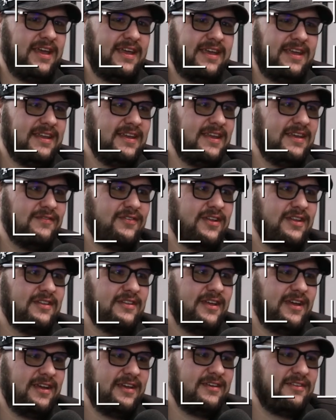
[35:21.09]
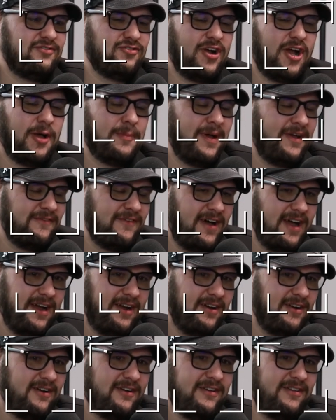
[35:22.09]
and even like trial by
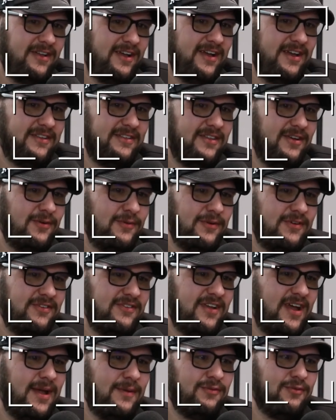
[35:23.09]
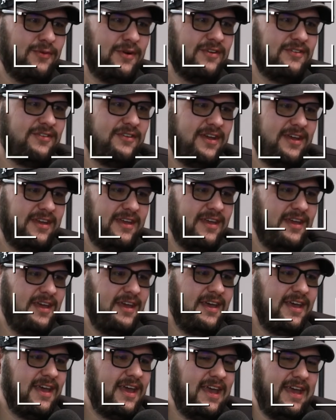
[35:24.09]
fire. Like there was times where it's like,
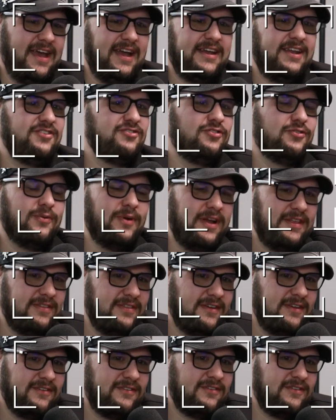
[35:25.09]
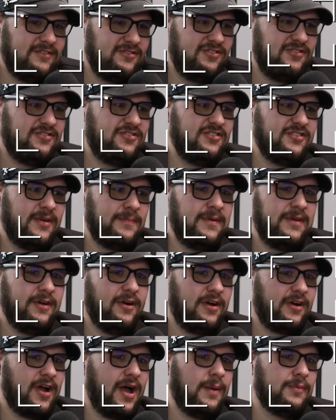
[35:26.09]
hey, I need you to write this. She's an ER
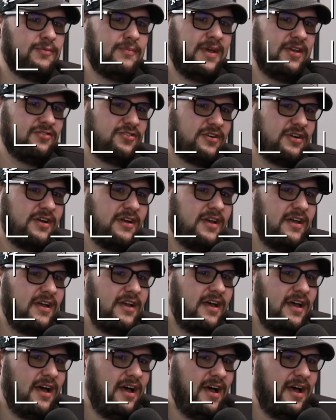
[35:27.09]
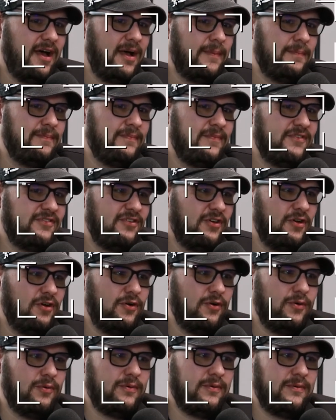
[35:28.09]
comms major.
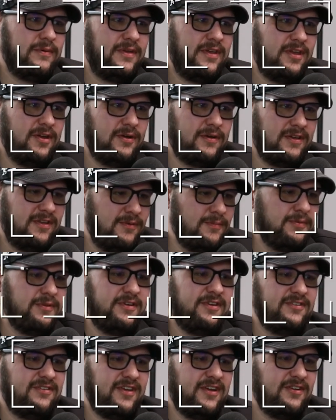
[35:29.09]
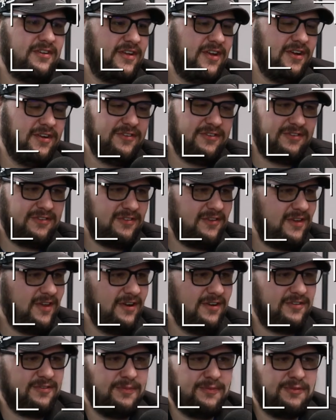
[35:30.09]
So, you know, can you please, here's
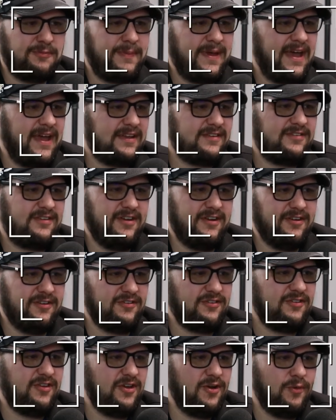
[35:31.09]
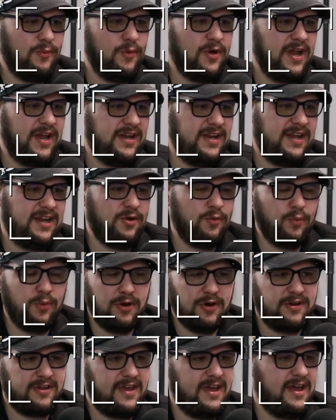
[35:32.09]
some specs, here's, you know, what I need, a word
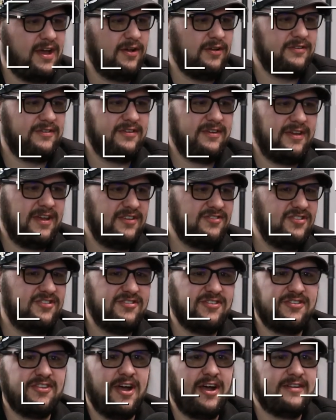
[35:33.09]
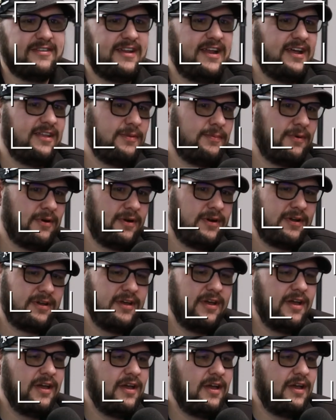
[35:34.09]
count, and she just knocked it out of
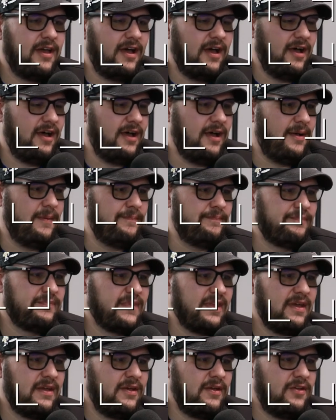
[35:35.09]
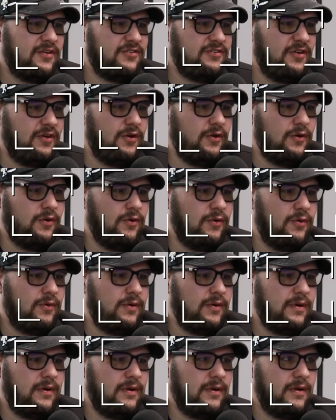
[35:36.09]
the park. So
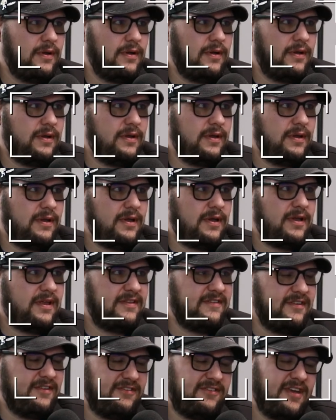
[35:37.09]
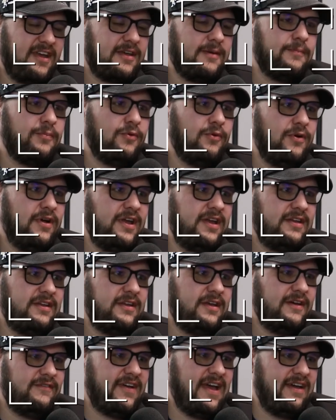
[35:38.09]
to the second point of
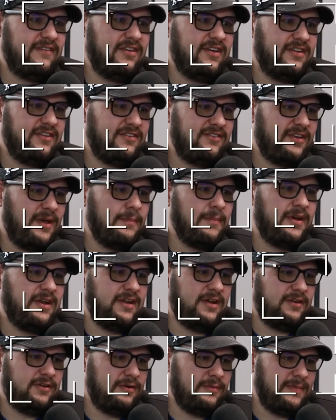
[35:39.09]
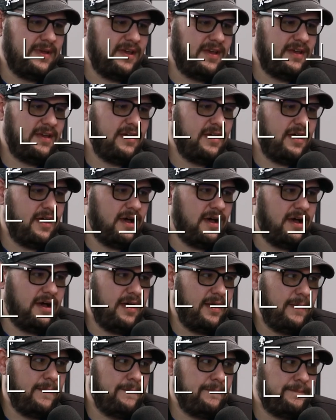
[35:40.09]
having somebody under me,
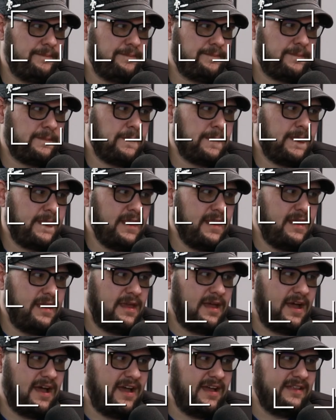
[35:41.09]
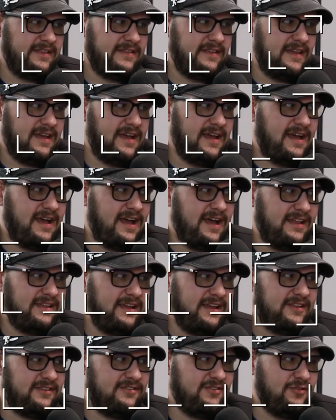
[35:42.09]
I like
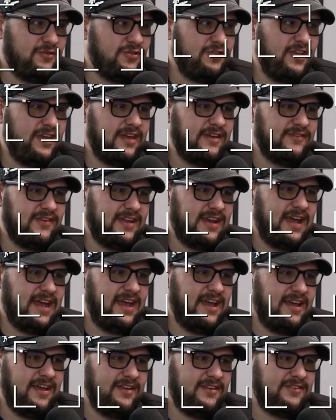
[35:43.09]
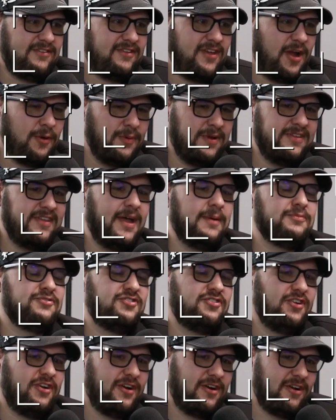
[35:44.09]
to think of it as a redemption
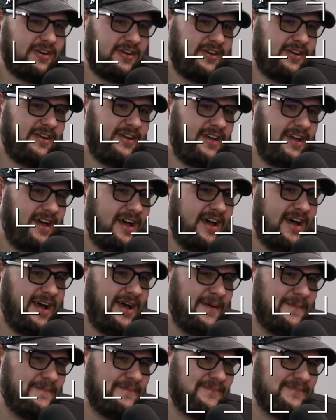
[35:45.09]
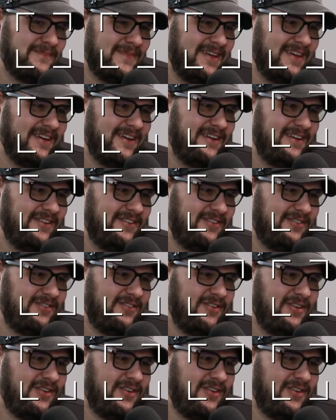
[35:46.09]
arc, because